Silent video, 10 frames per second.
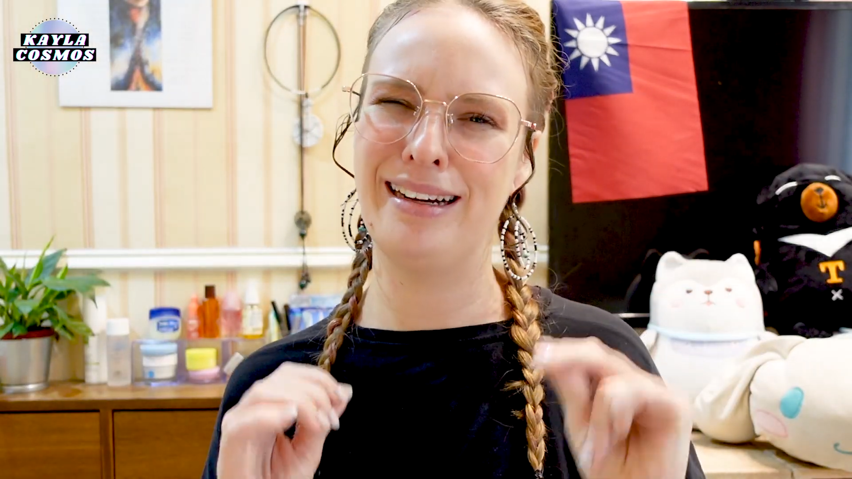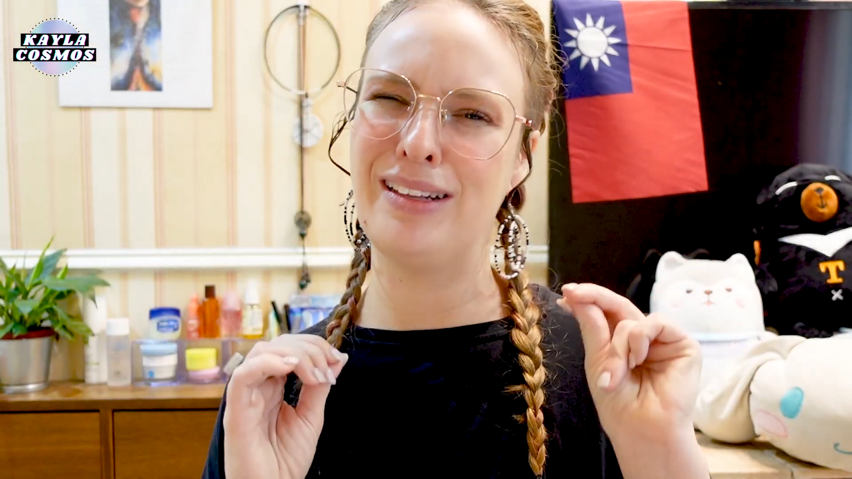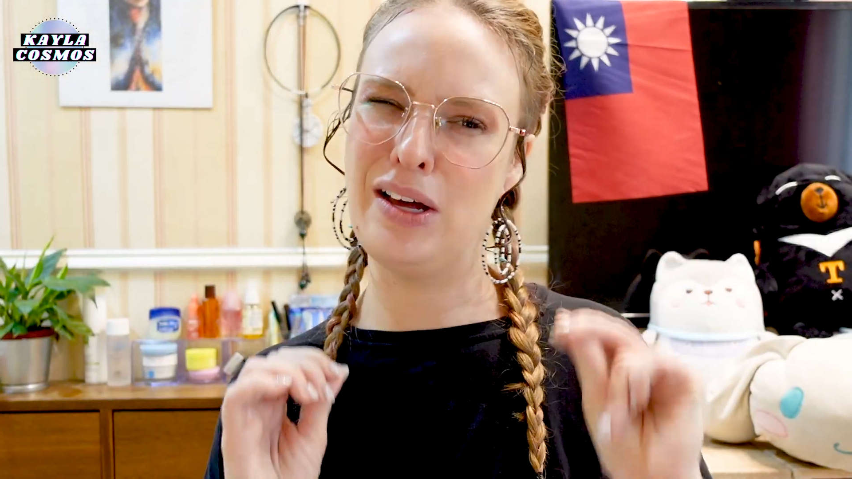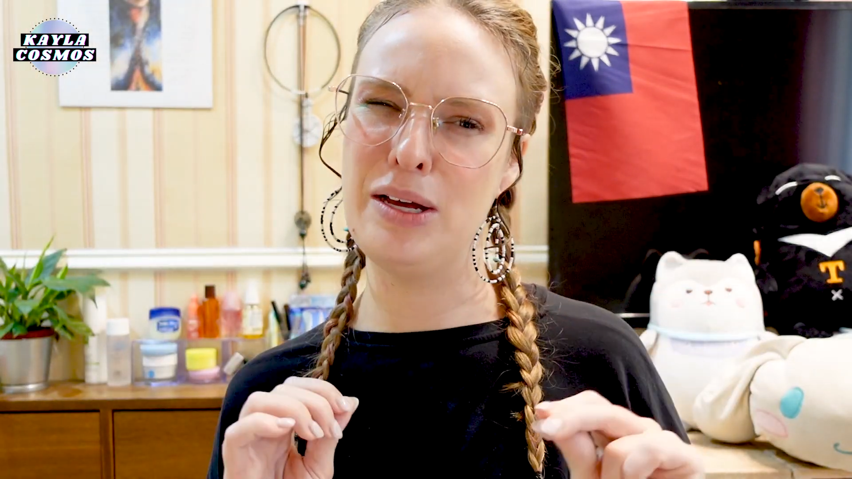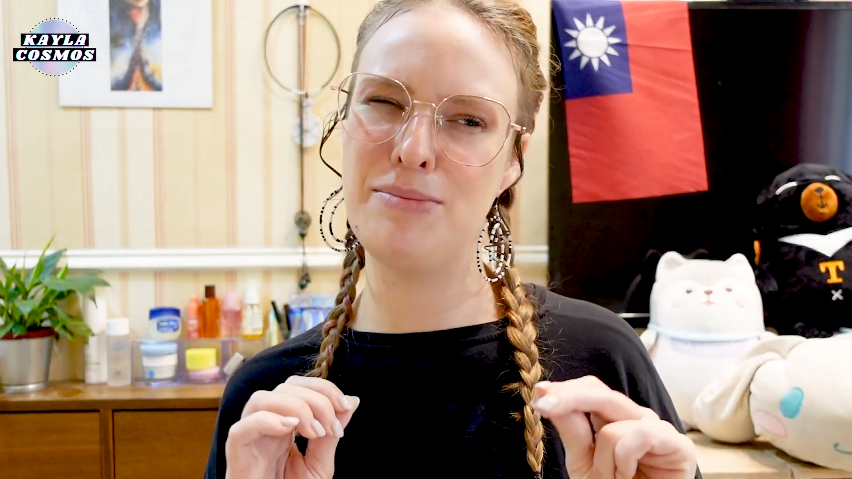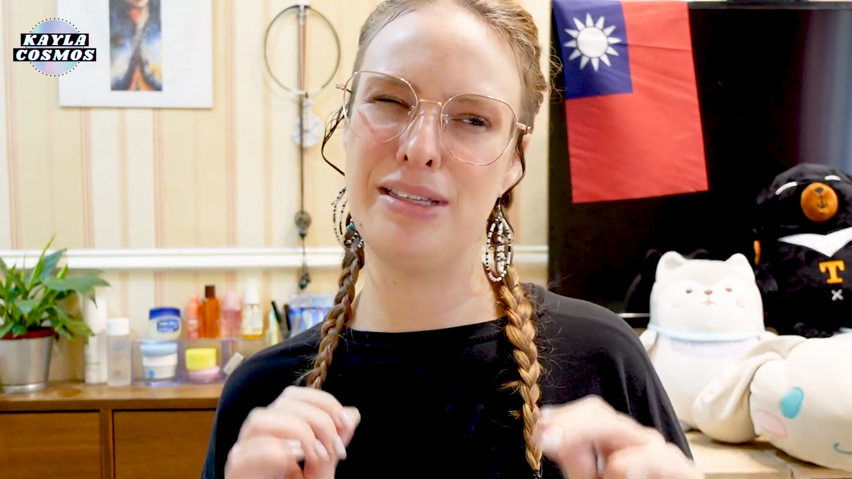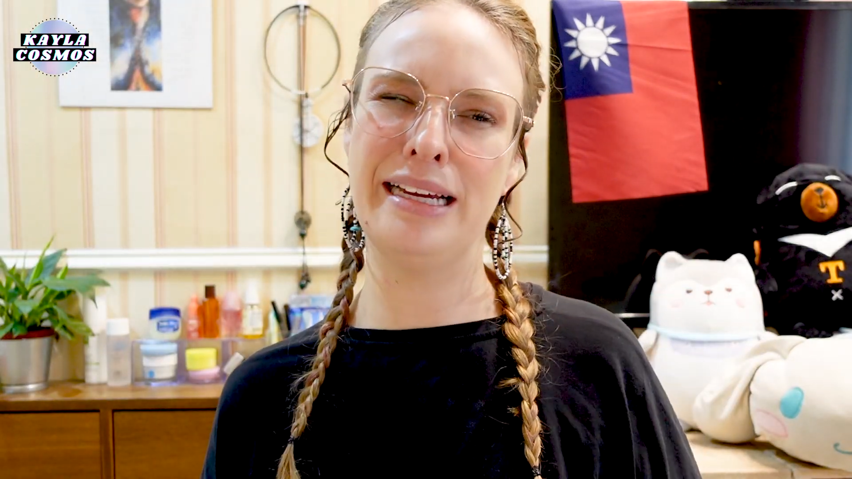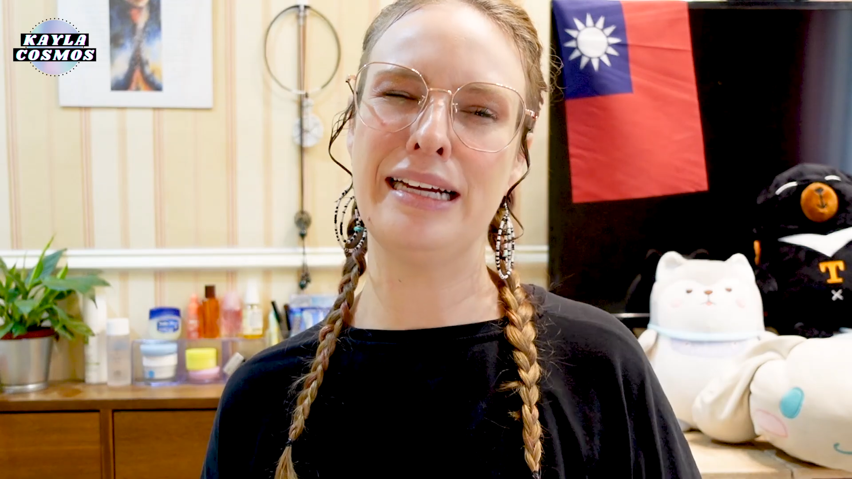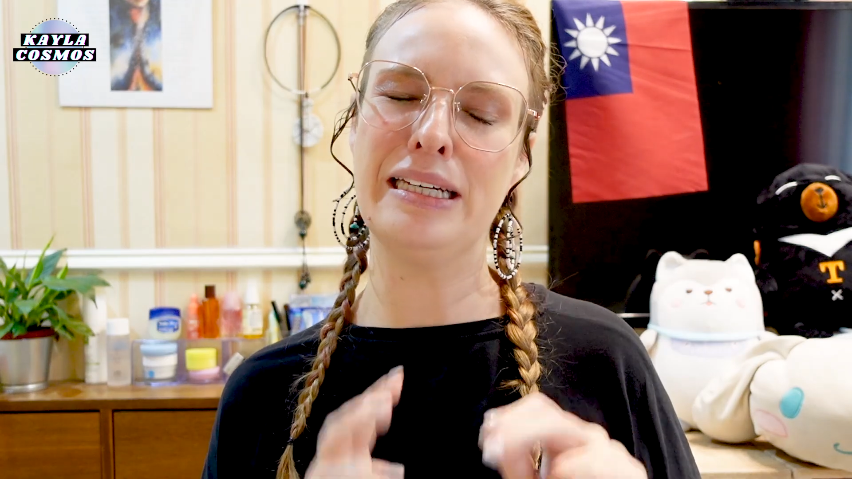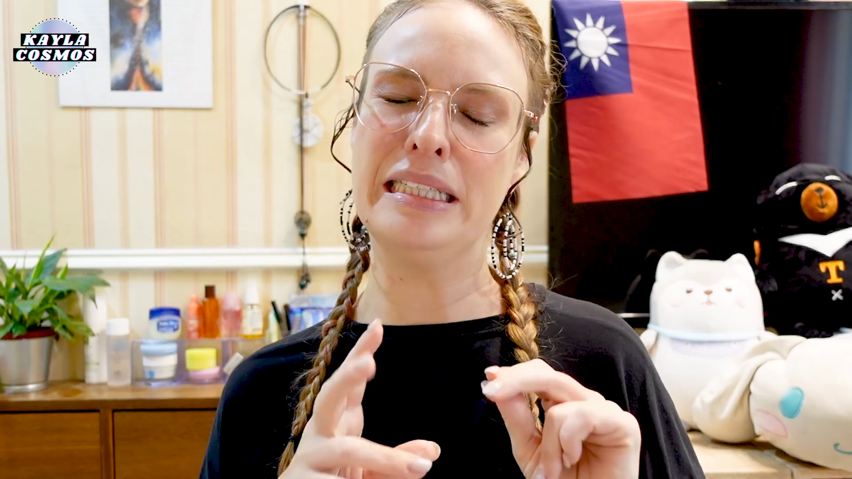clubs,
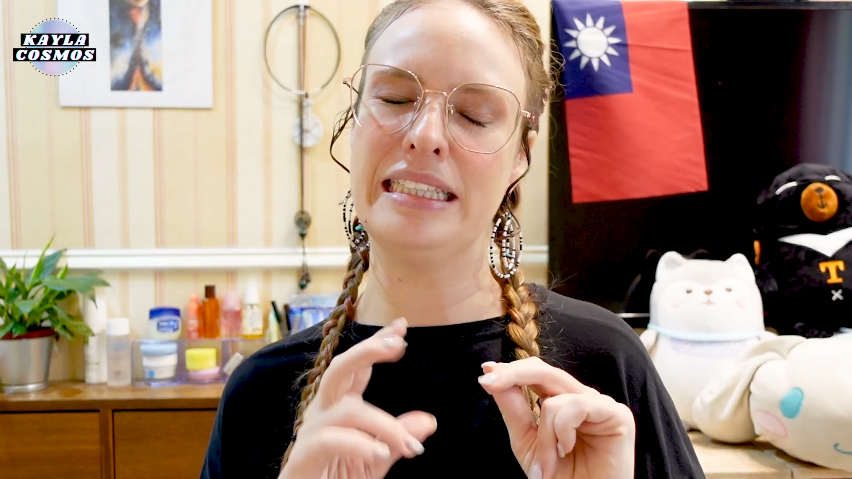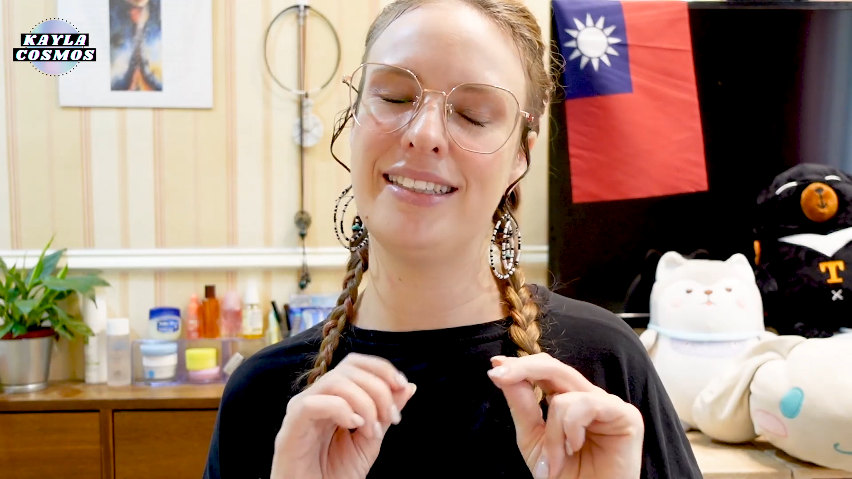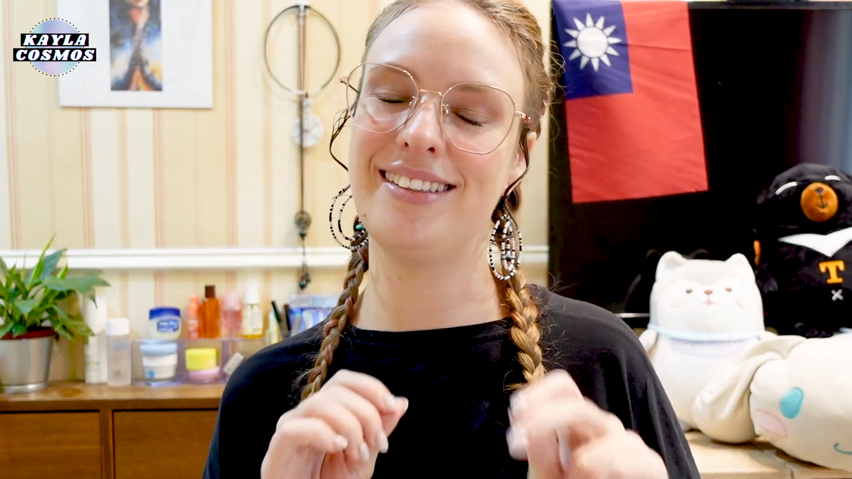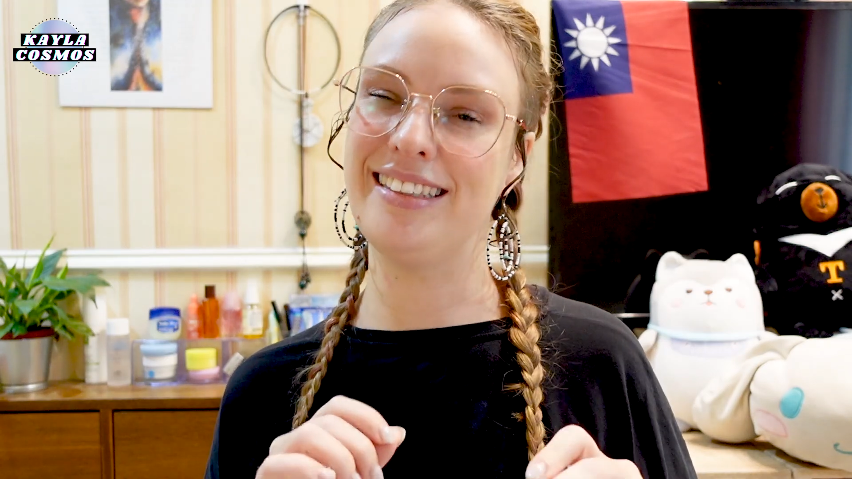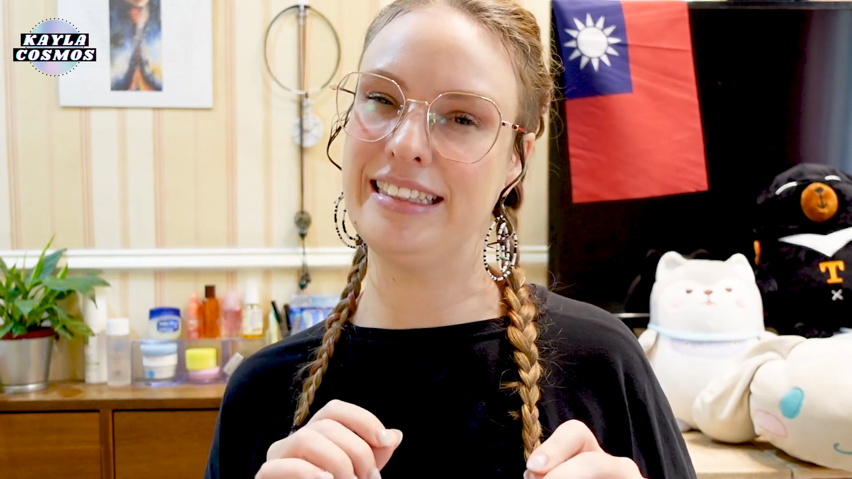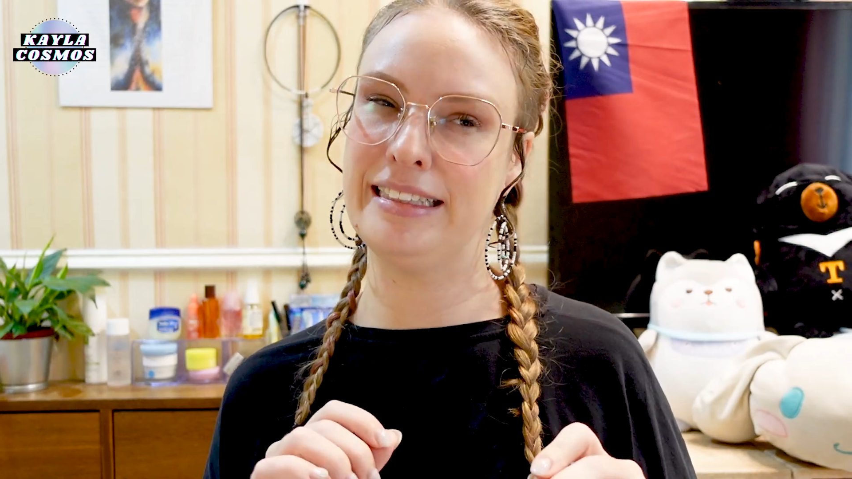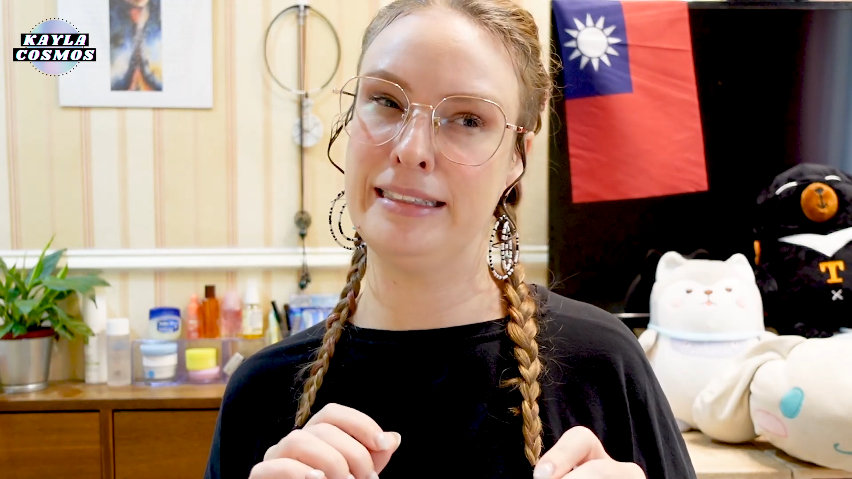like ugh.